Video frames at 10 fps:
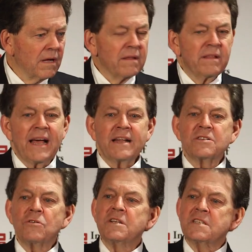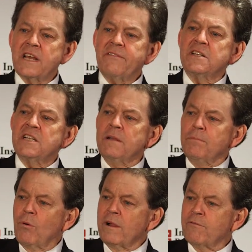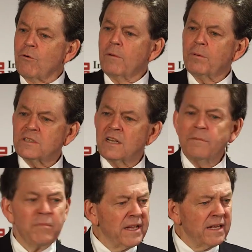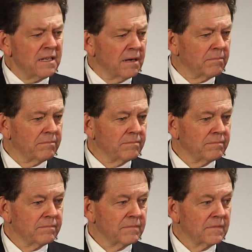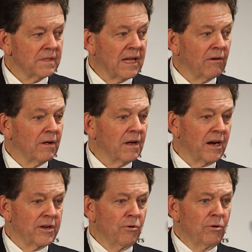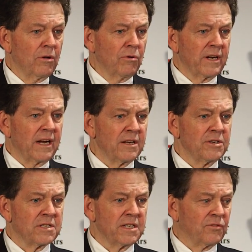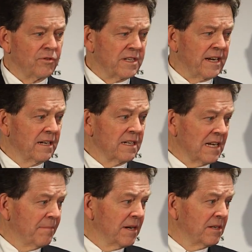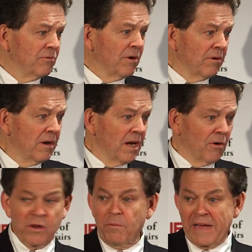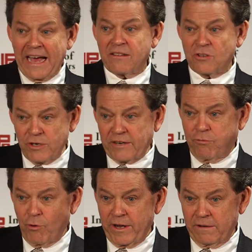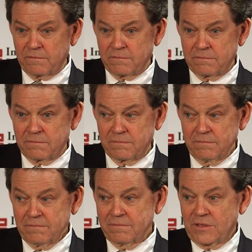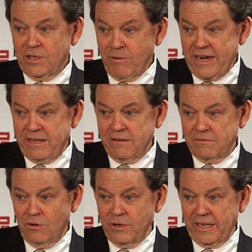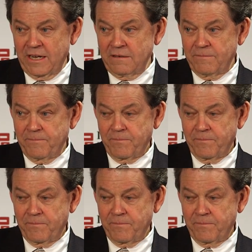That is only 17.4% of my income. Now, are you all holding on to your seats for a second? Because I'm going to do a real math trick for you. You ready? Holding on?